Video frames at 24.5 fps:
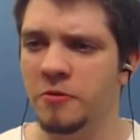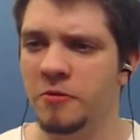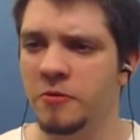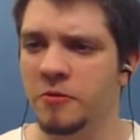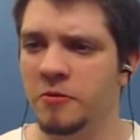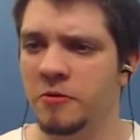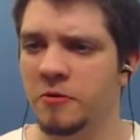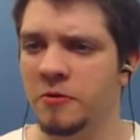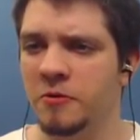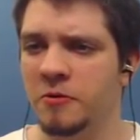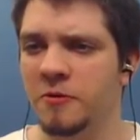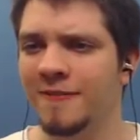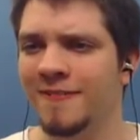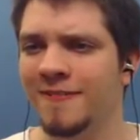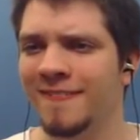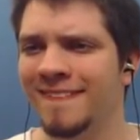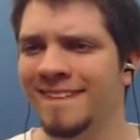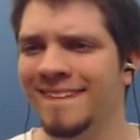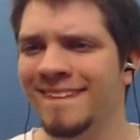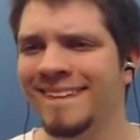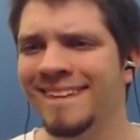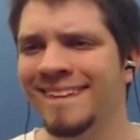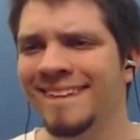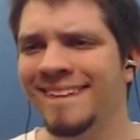
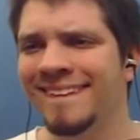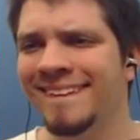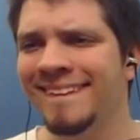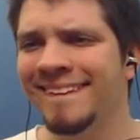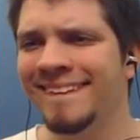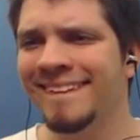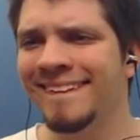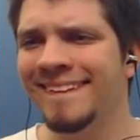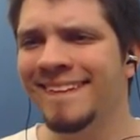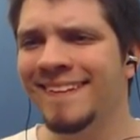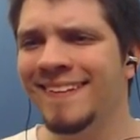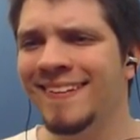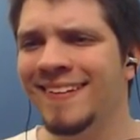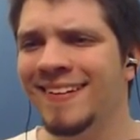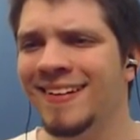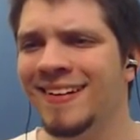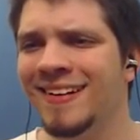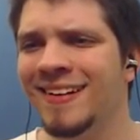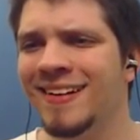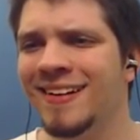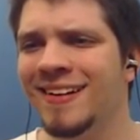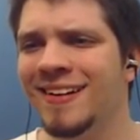Nobody speaks.